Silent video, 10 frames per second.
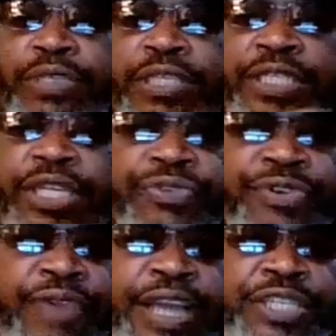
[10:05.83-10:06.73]

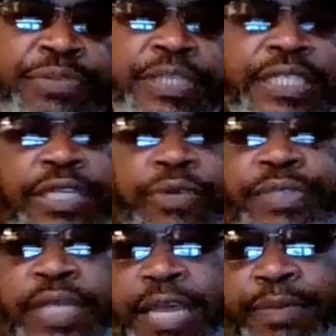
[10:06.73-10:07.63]
deterioration, but still
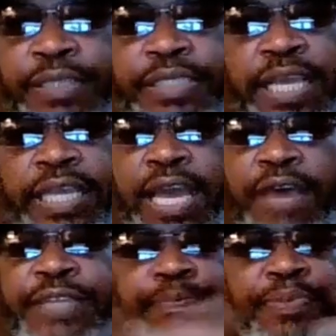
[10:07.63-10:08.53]
was unable to take care
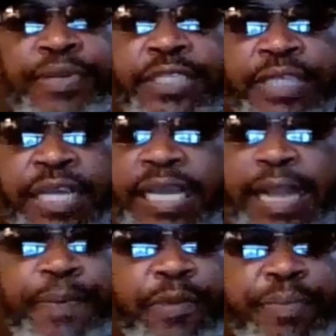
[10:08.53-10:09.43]
of it. That
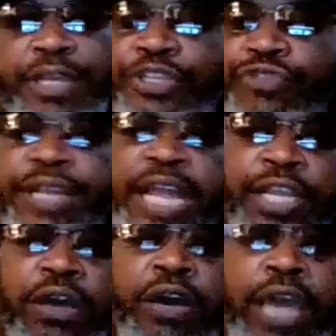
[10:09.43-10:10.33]
put me in the street at
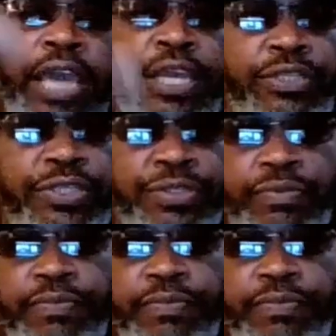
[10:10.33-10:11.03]
a young age,